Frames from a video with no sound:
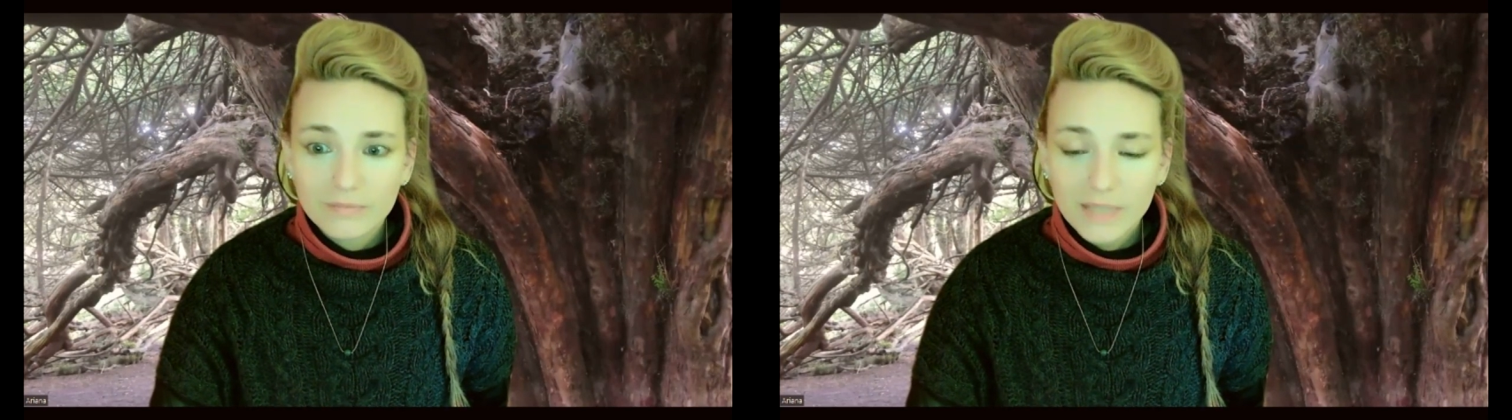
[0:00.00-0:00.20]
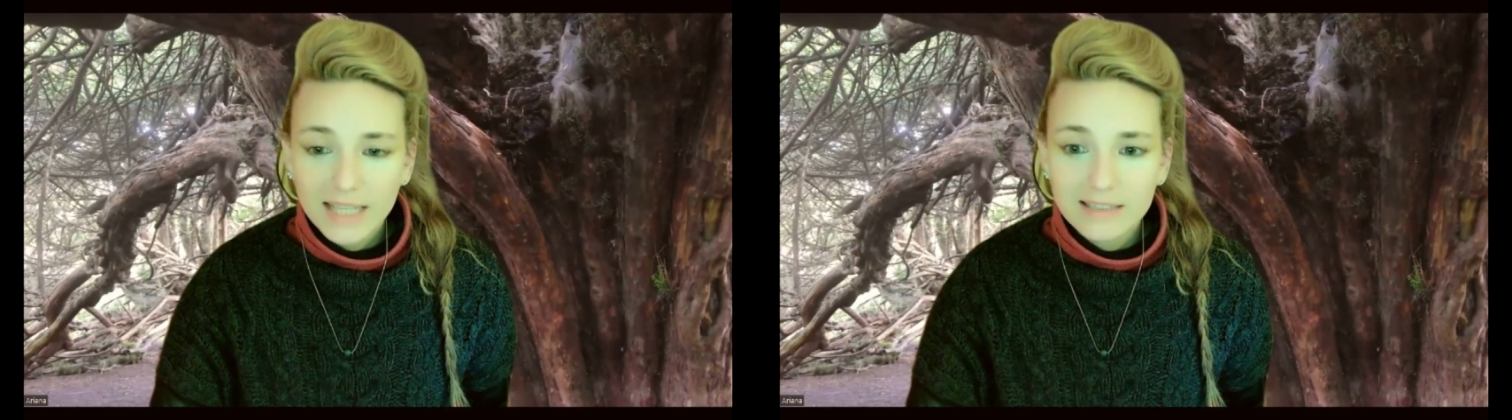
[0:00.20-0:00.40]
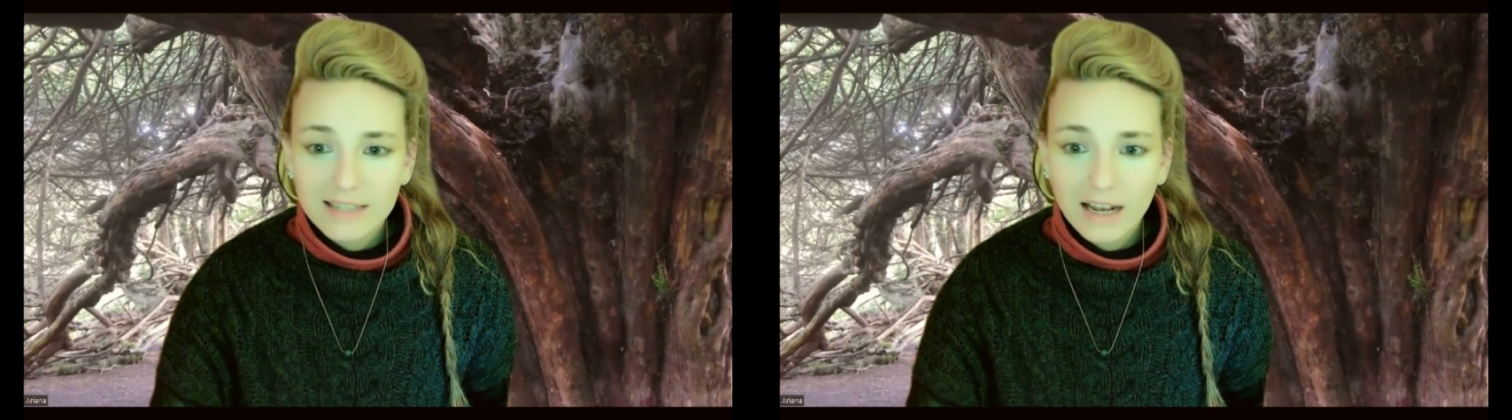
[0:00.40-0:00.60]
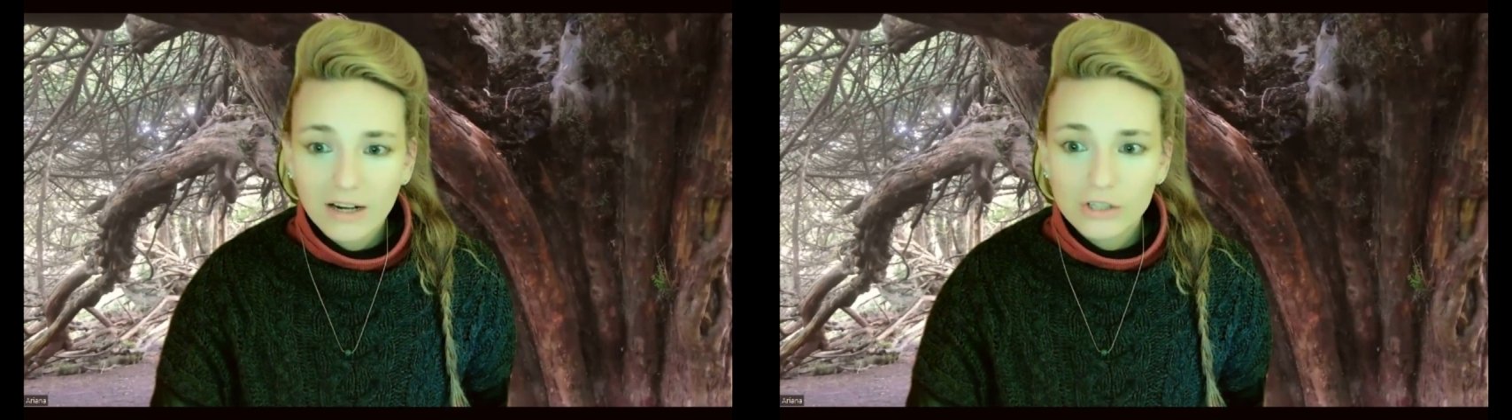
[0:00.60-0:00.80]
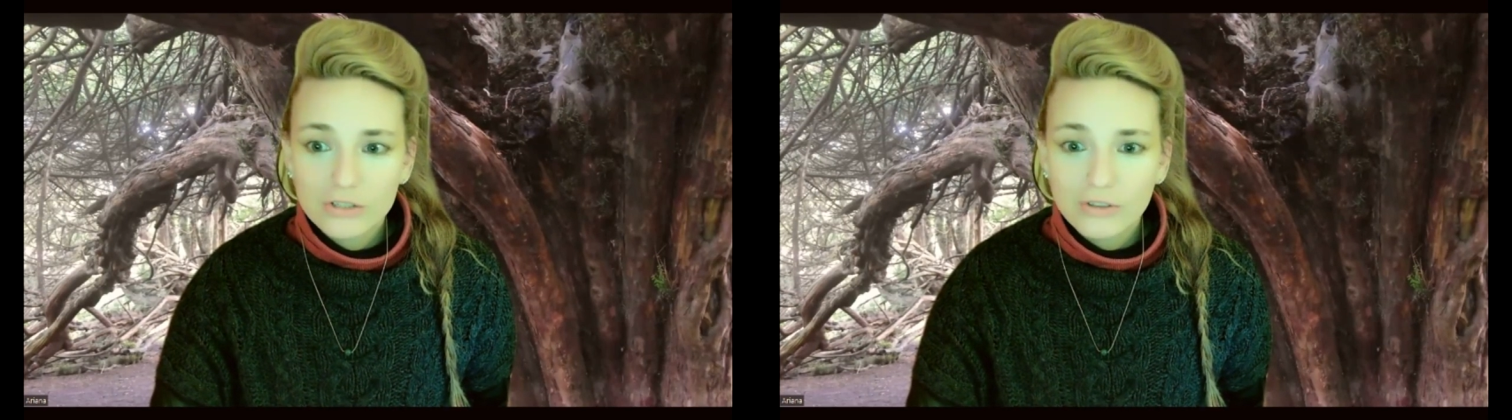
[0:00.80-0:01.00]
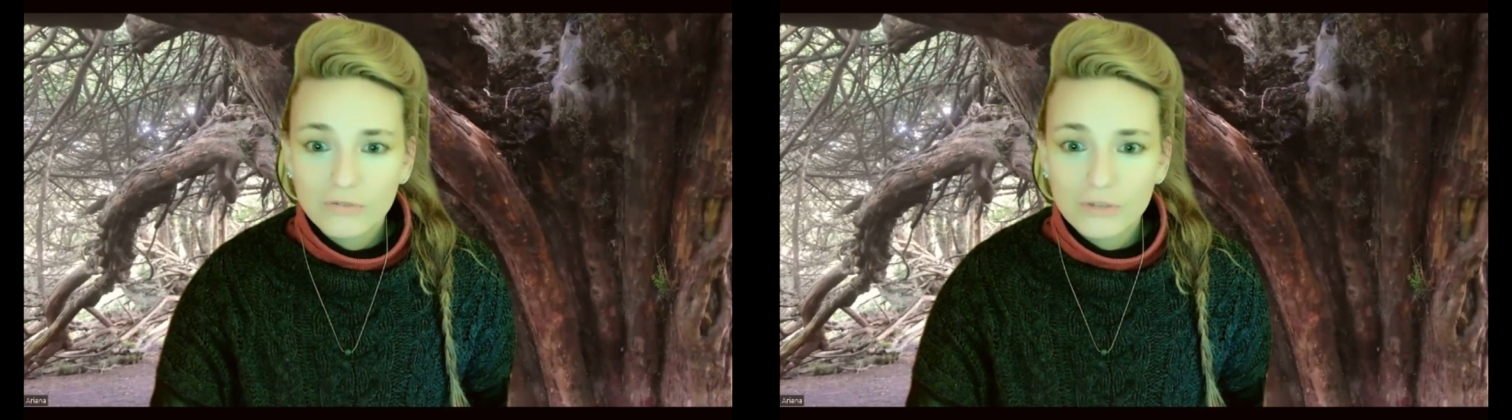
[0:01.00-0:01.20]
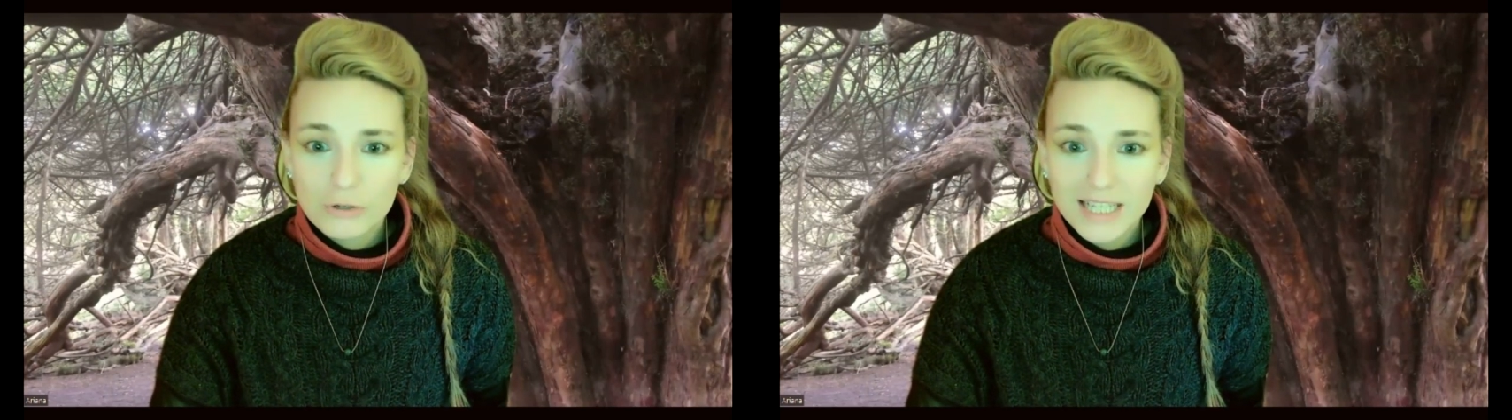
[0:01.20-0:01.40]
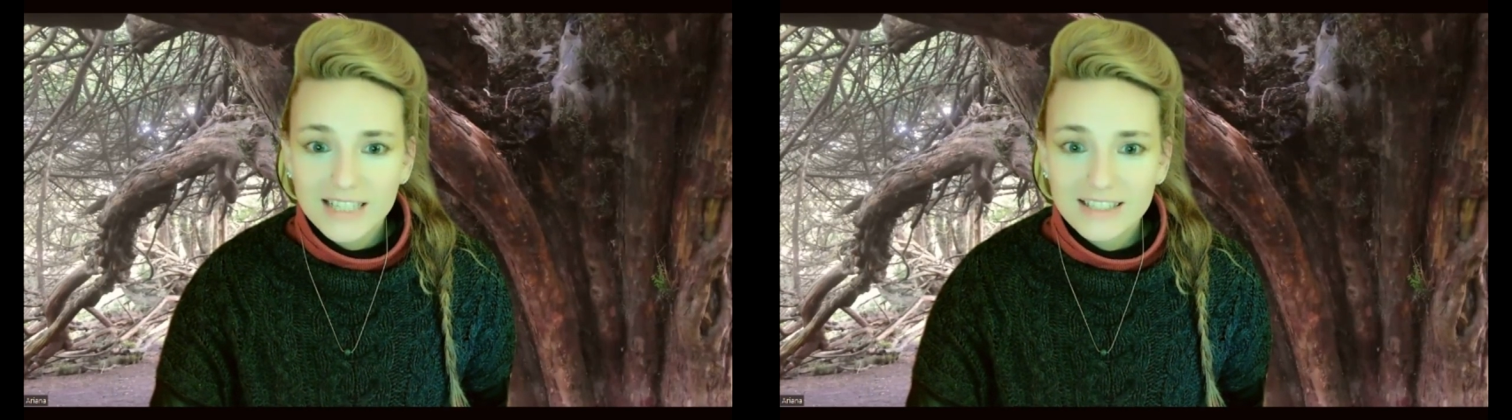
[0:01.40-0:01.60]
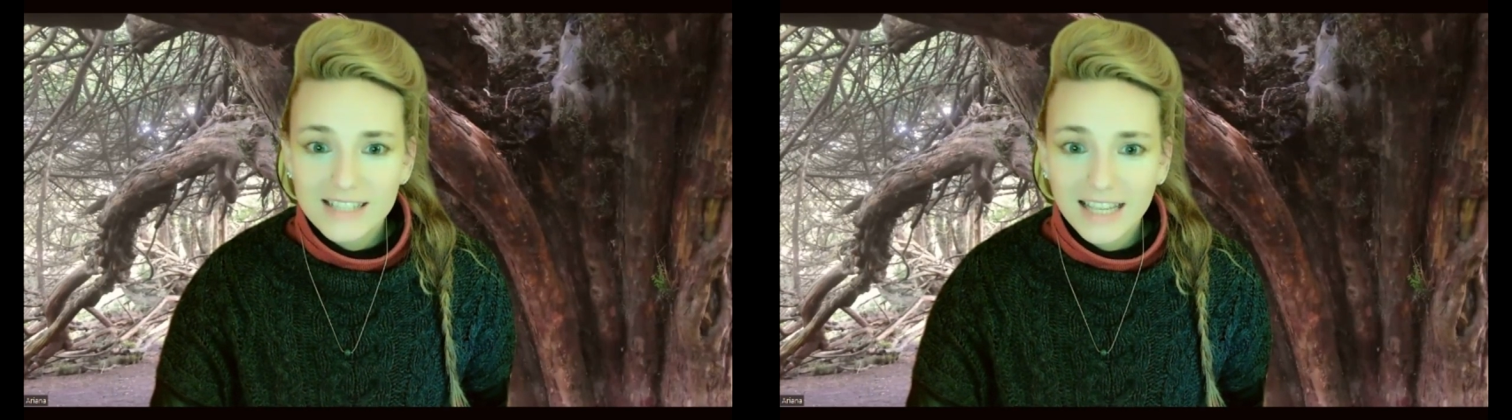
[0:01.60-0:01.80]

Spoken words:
and there are lots of tricks